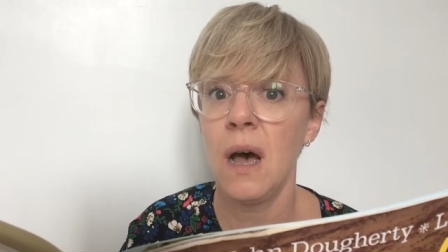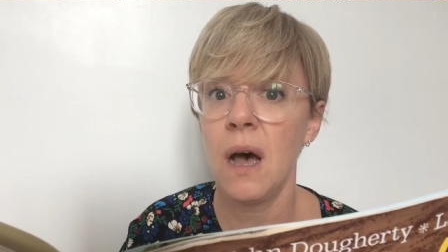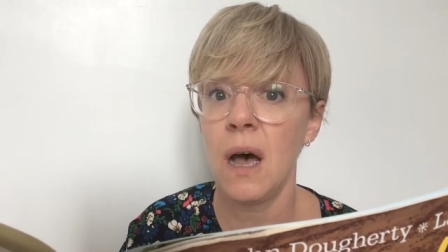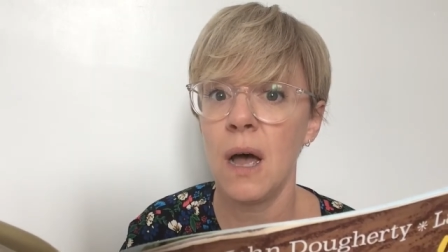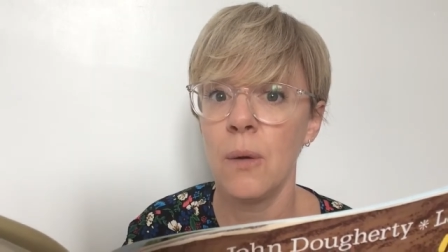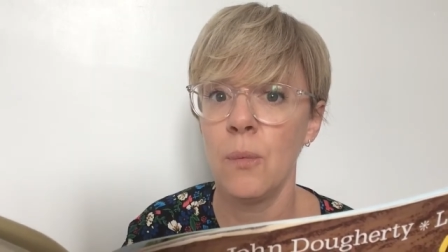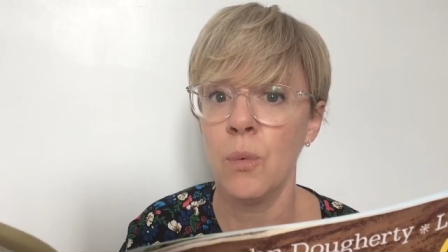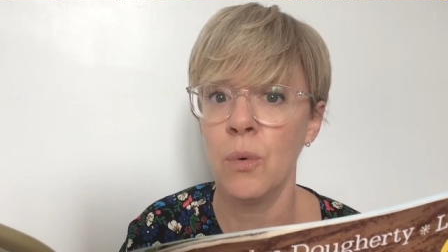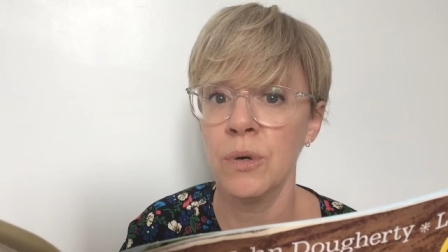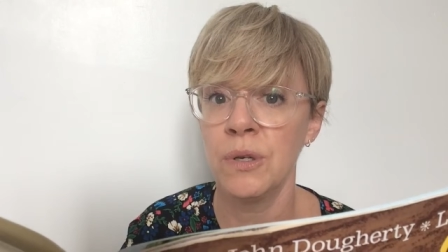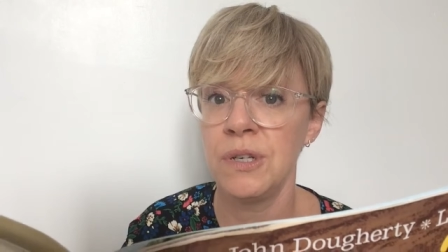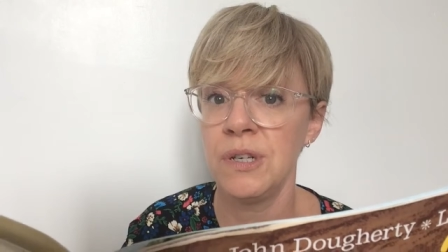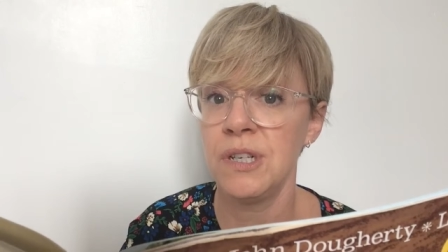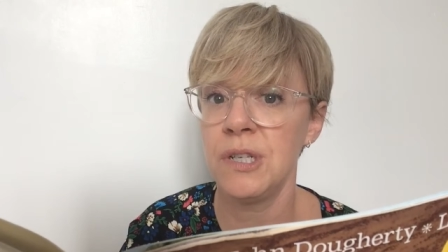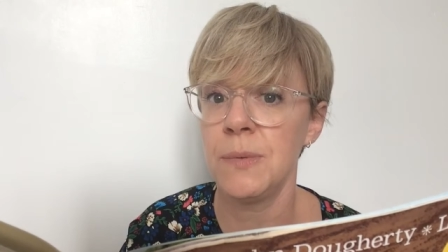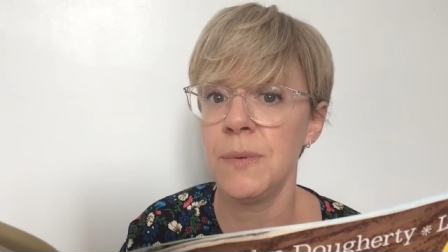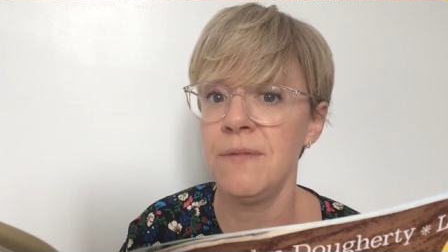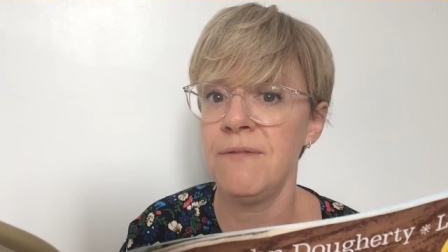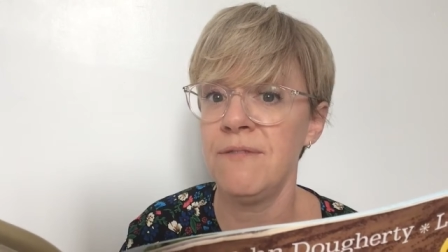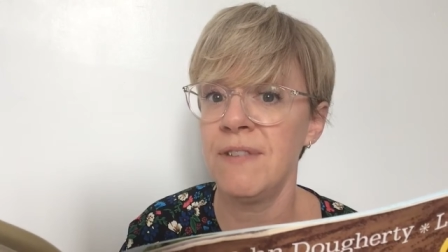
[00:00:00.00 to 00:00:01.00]
"I want you
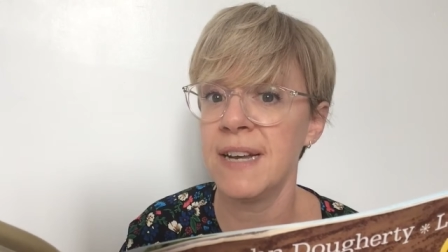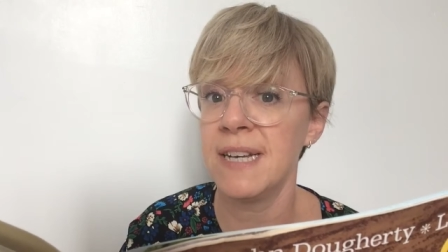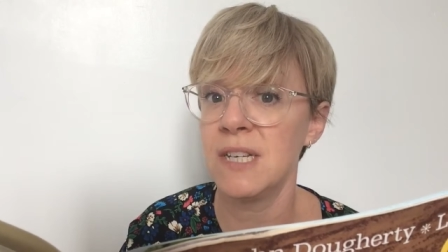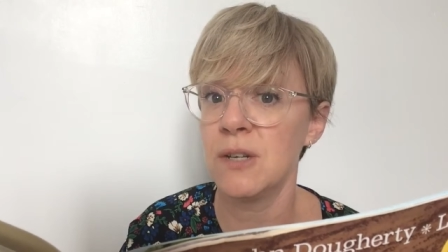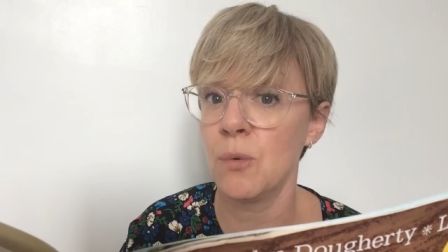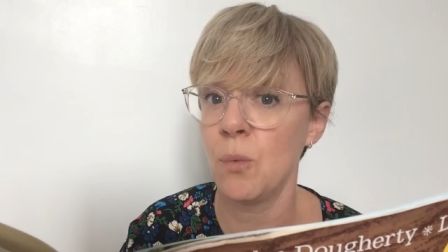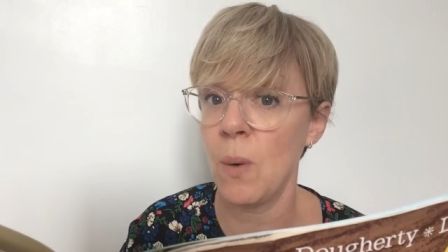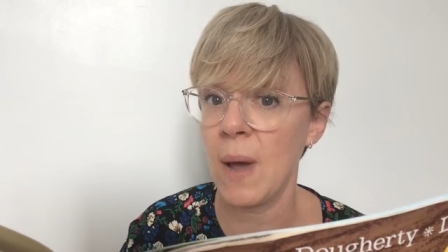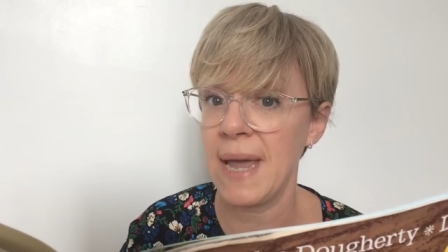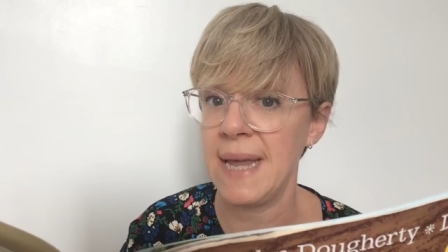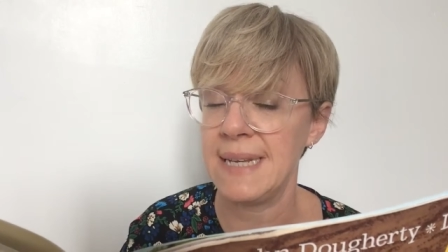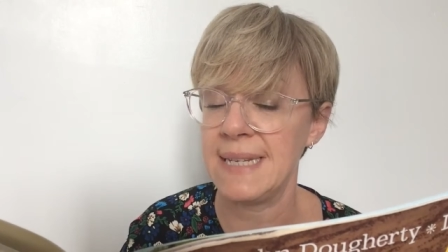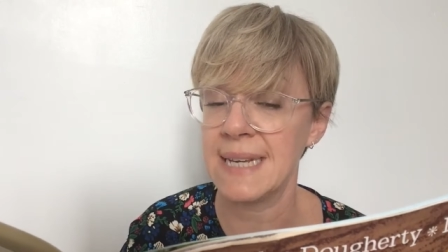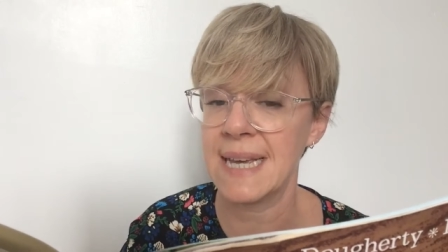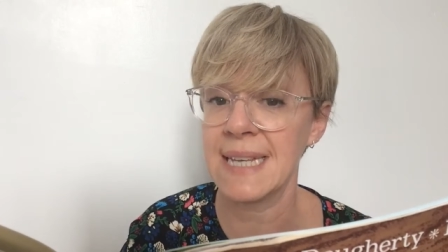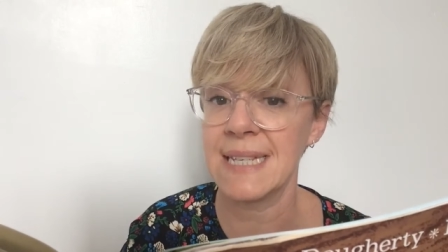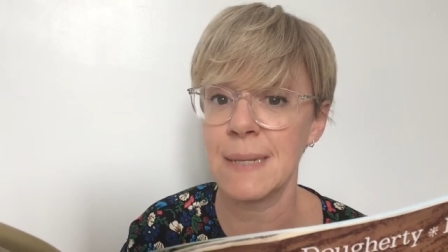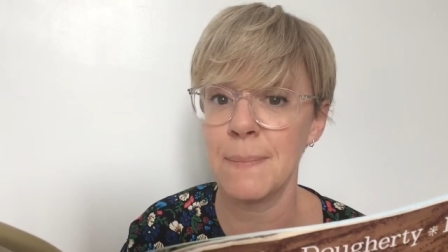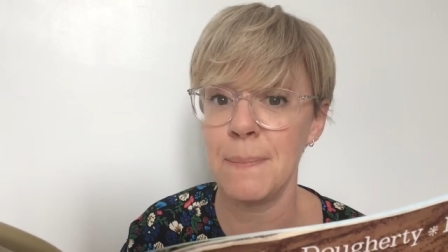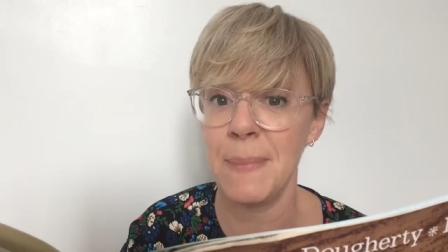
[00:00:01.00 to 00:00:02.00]
to invent a way to
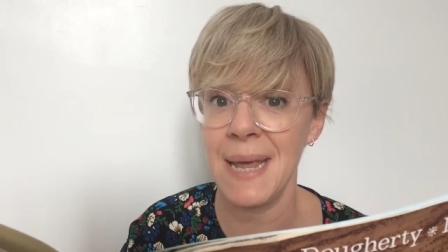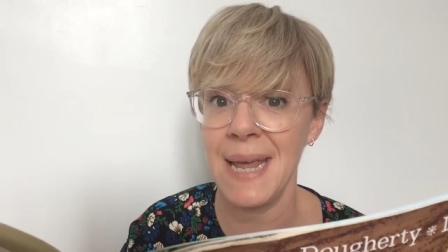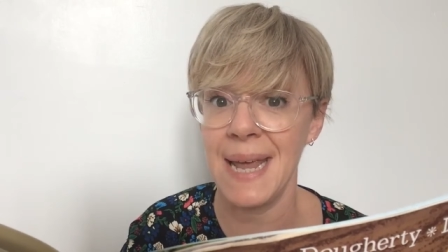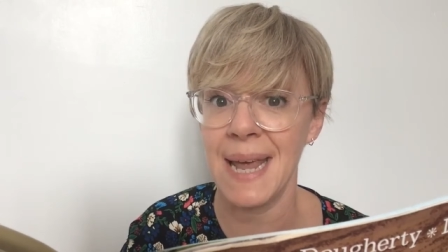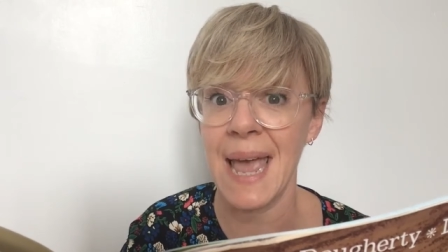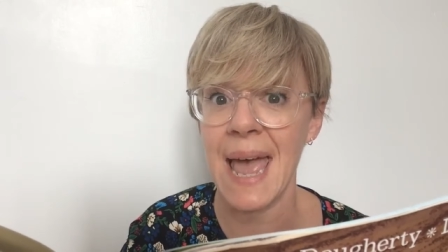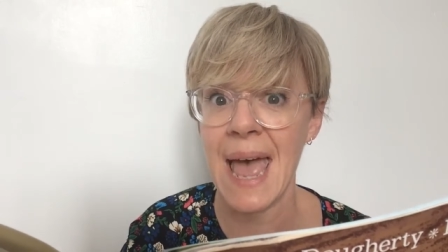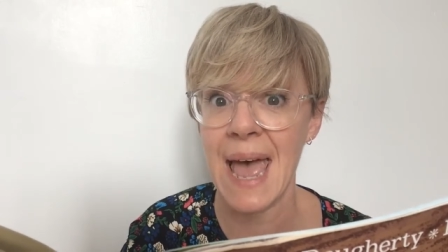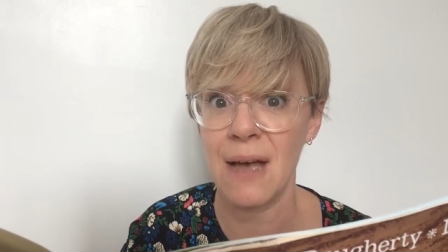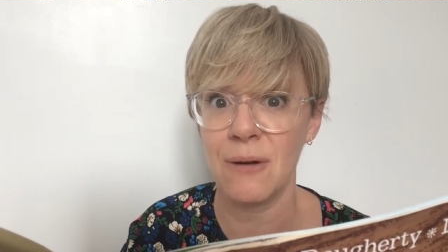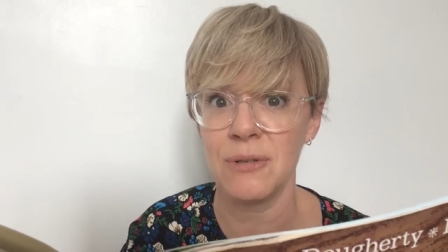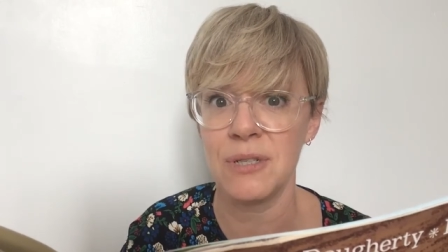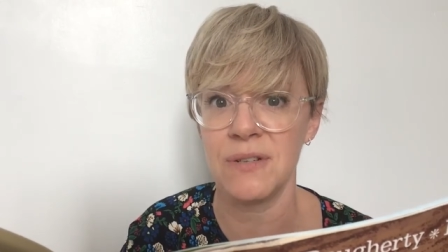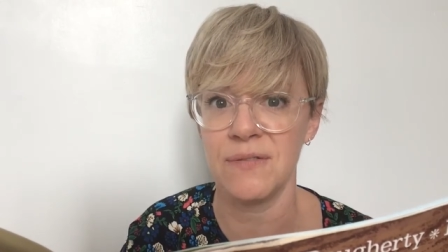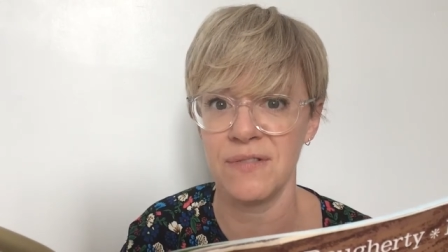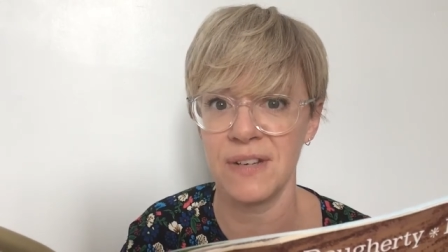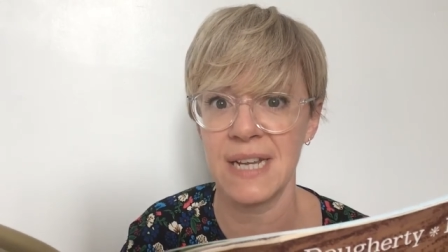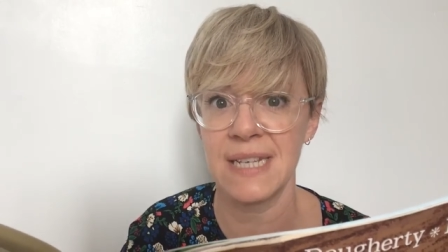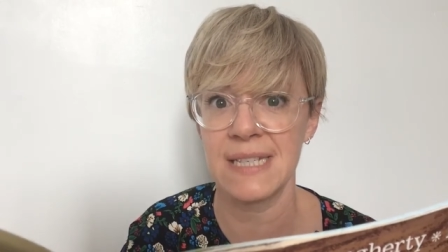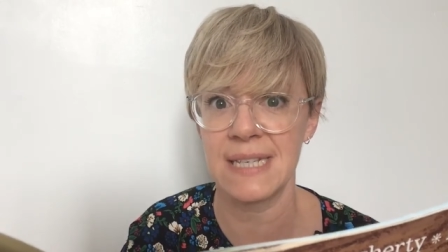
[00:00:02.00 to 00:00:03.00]
get a pig out
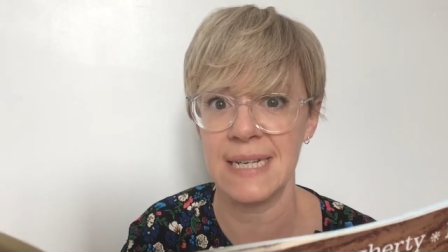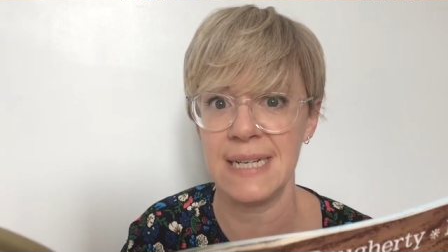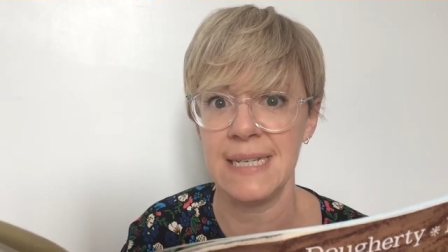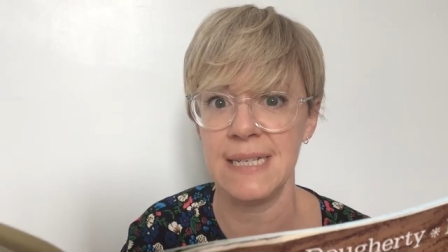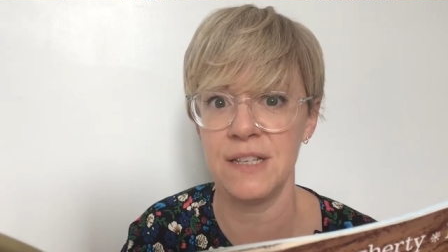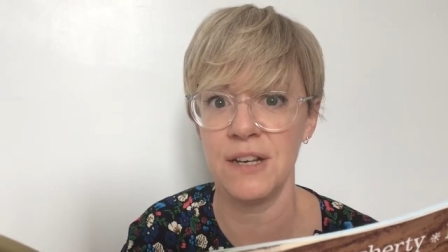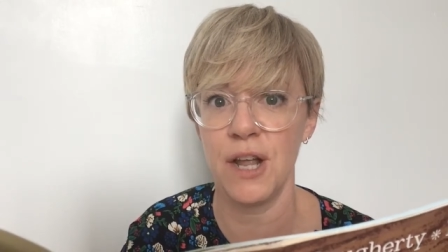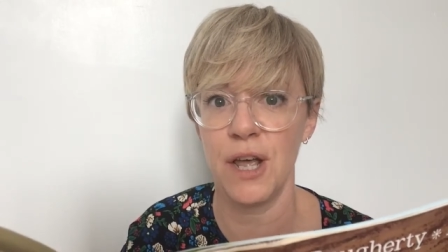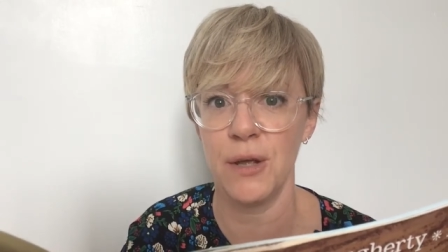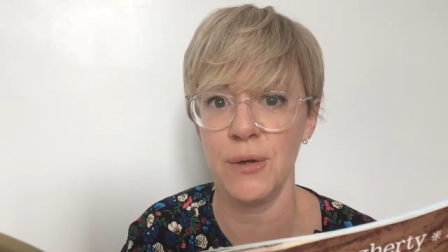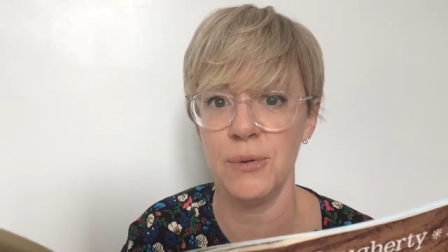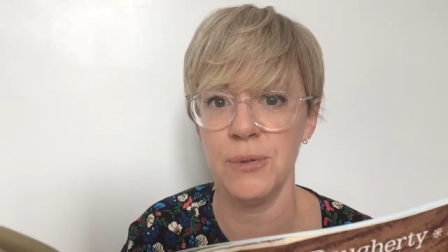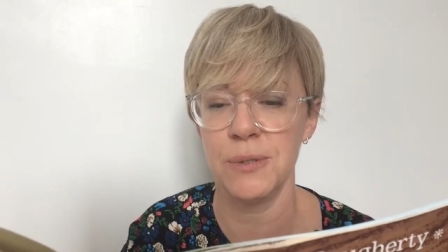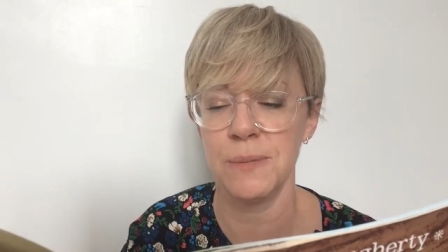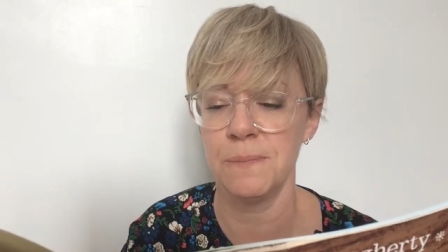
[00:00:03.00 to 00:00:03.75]
of Natalie's nose."